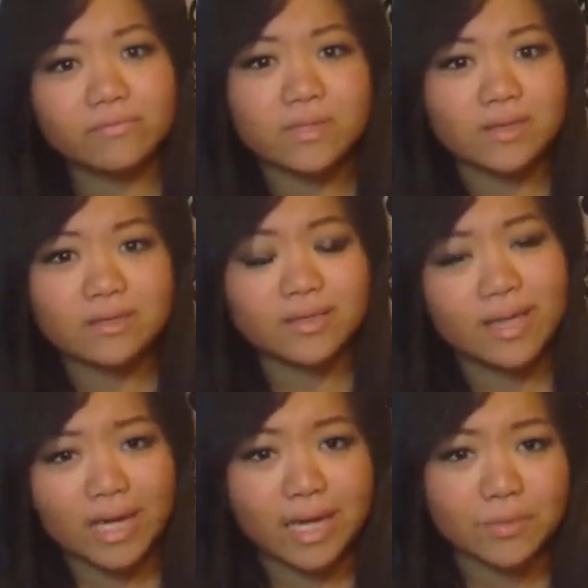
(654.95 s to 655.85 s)
in the
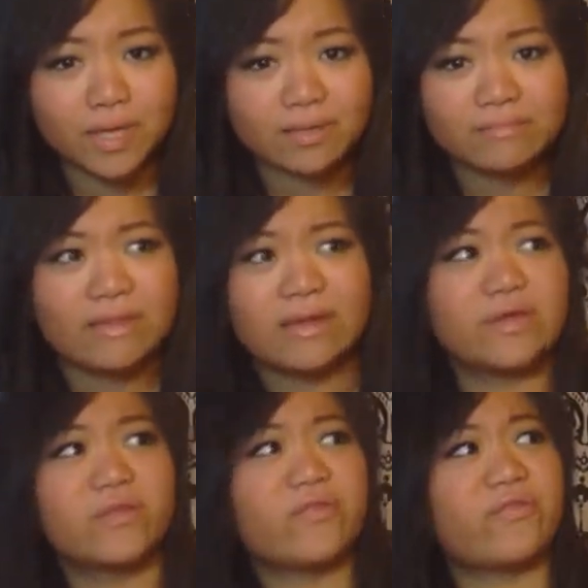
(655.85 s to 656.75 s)
game. You get like
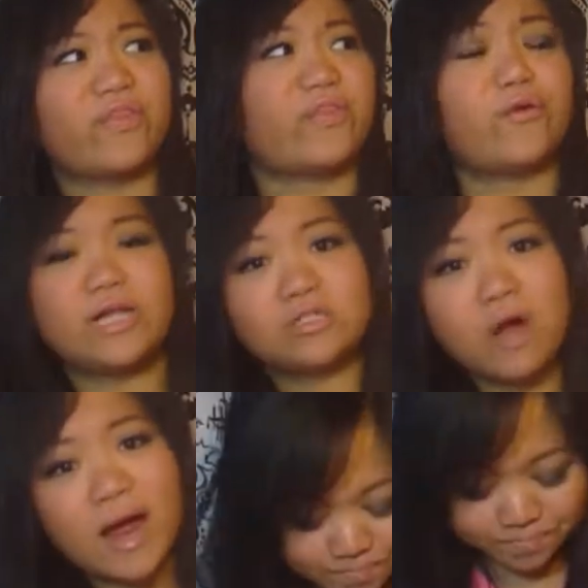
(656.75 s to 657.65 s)
30
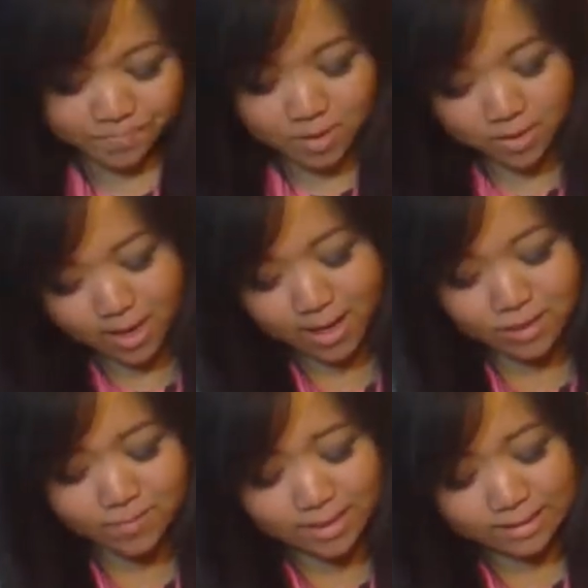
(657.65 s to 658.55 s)
tries. Okay,
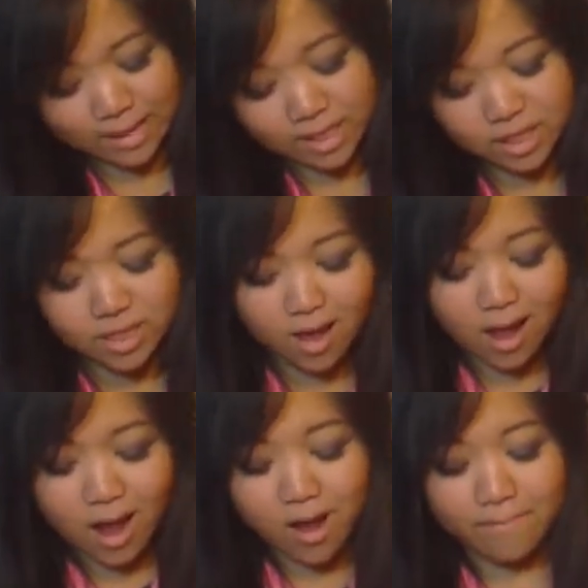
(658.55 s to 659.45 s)
so my 8th
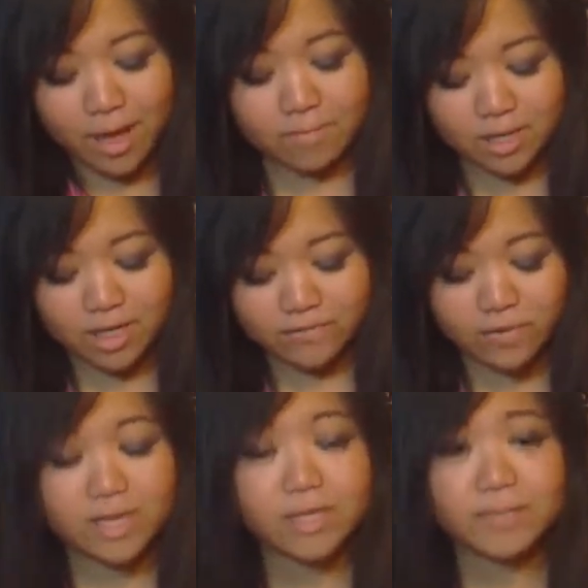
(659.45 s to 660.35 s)
pet peeve.
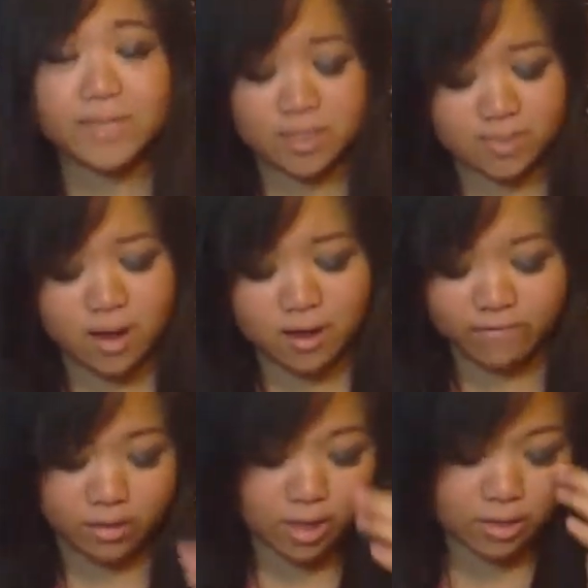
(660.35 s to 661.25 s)
Okay, this pisses me off a
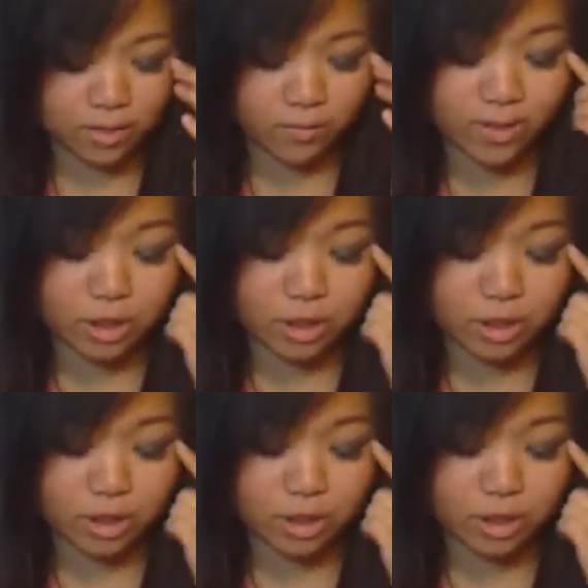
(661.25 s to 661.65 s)
lot too. When